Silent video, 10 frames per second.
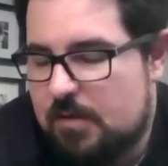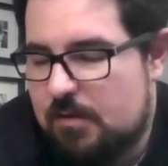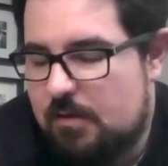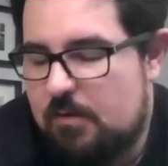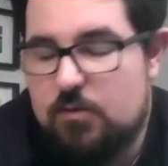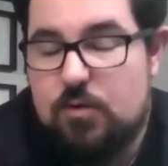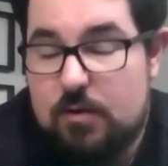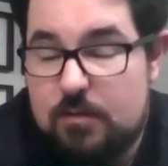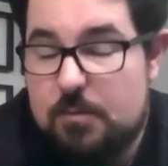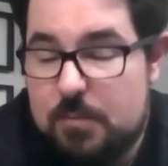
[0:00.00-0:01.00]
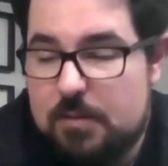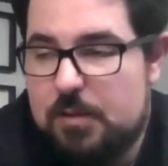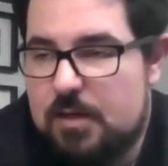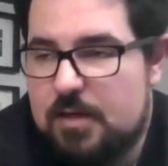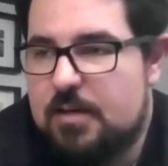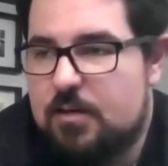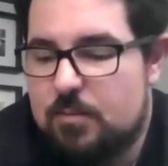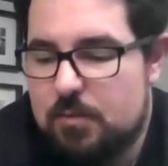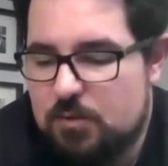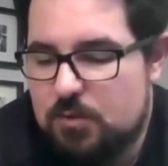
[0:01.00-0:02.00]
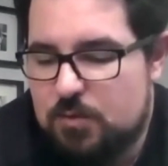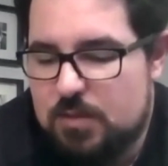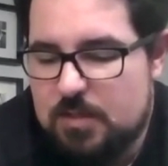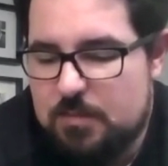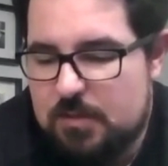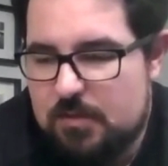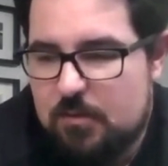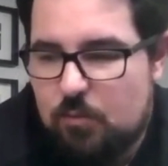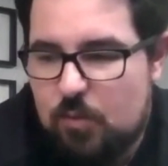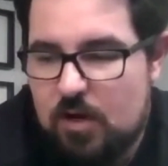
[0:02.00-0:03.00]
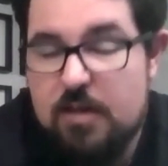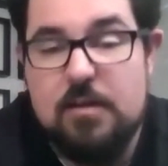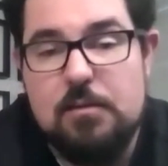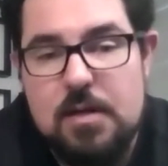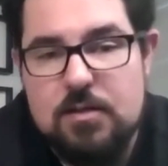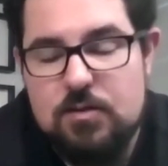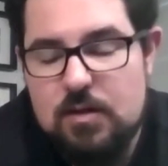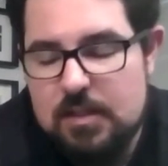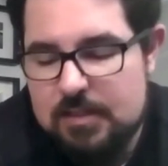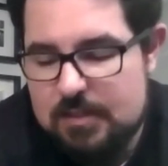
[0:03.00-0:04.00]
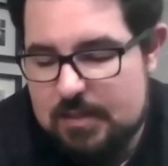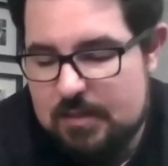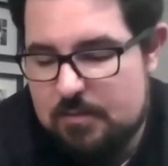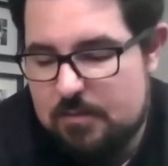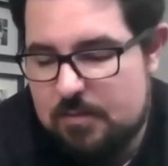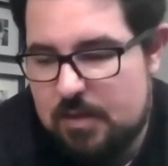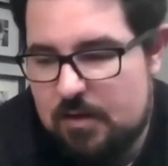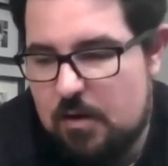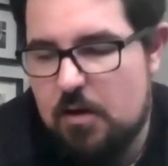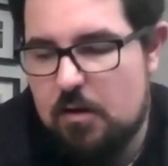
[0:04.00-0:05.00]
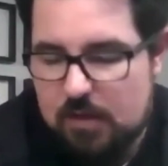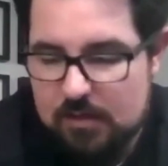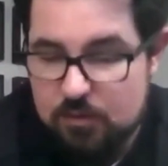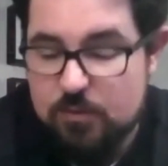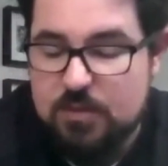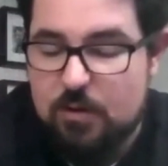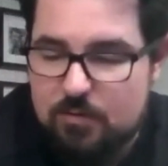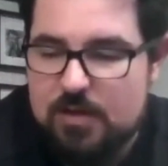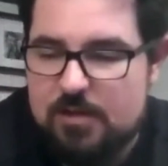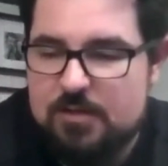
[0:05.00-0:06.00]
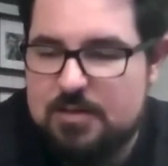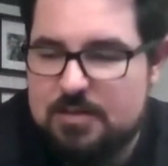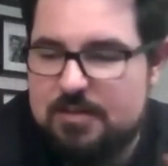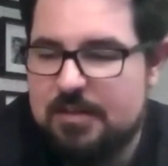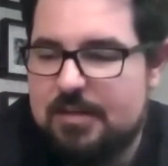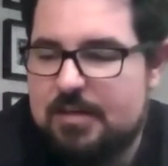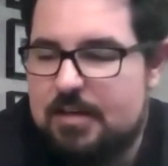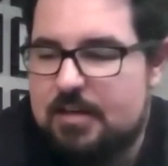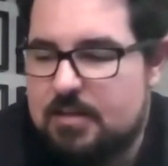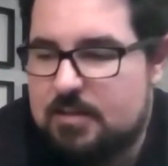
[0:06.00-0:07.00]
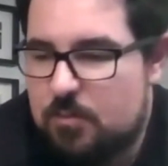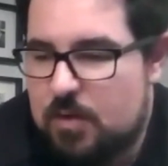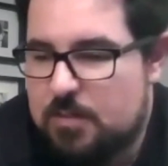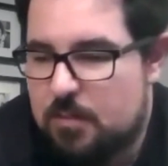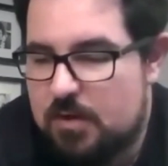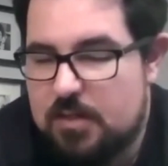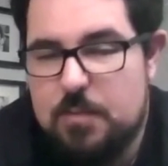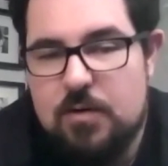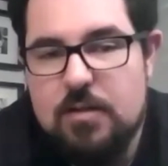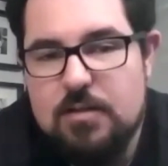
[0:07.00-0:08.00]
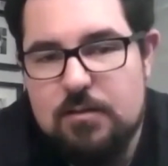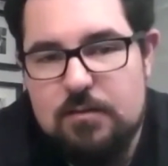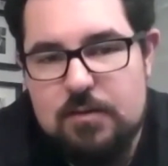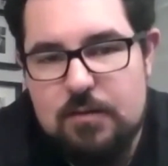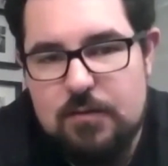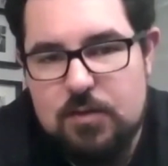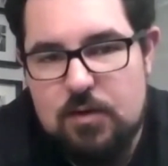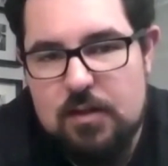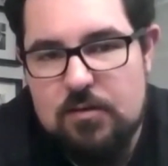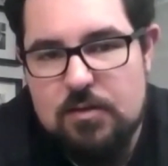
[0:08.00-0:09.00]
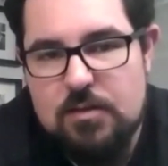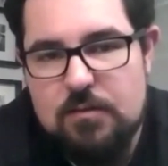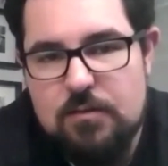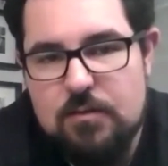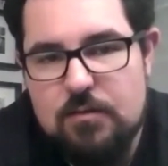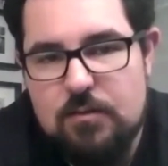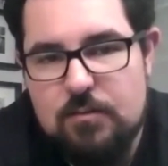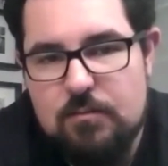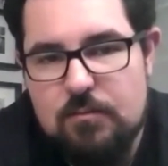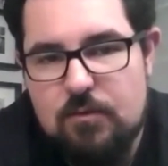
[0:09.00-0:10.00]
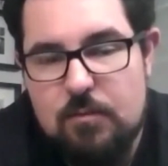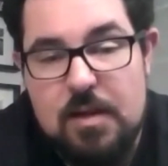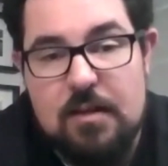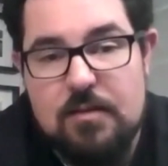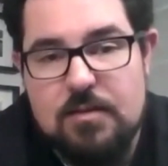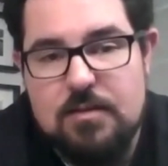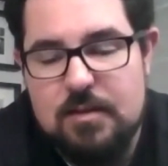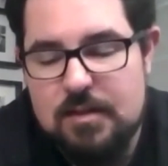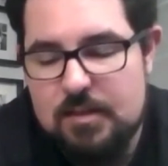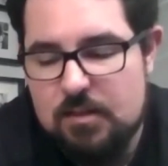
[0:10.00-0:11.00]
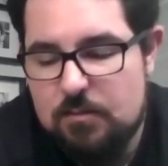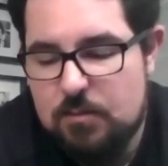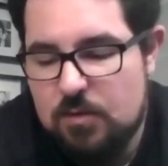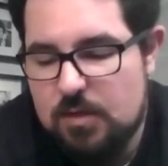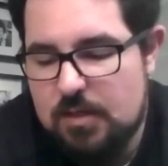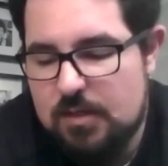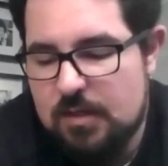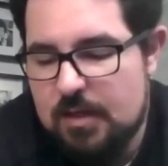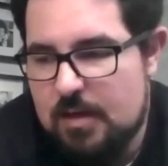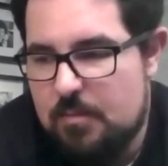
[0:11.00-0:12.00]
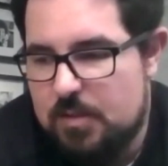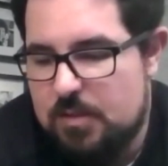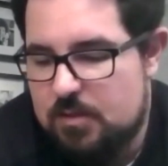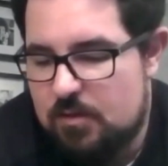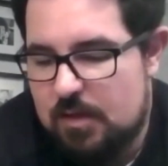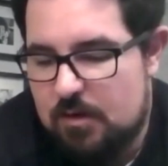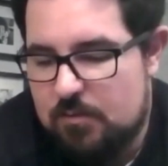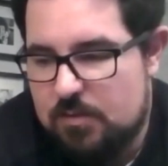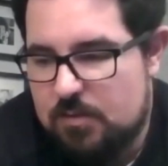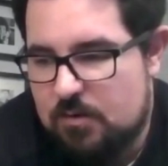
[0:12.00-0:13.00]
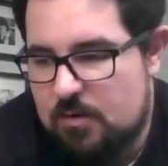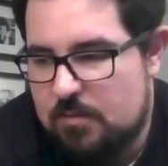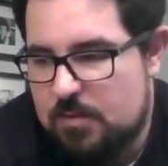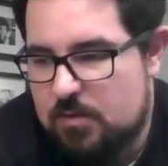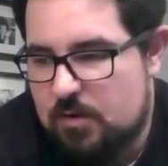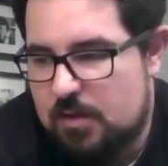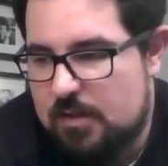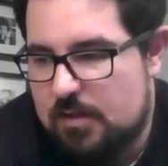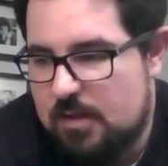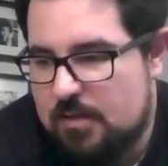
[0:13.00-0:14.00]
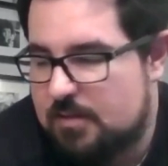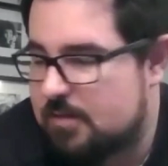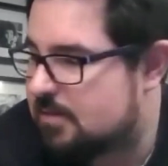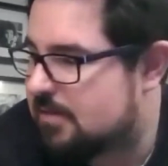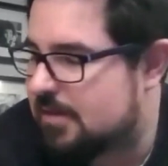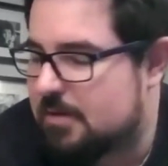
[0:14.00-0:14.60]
if it can be applied in a criminological sense. But when I think about Australia, and in doing so, I recognise that in some ways my experience of Australia is different from many others in the community. But certainly I would describe Australia as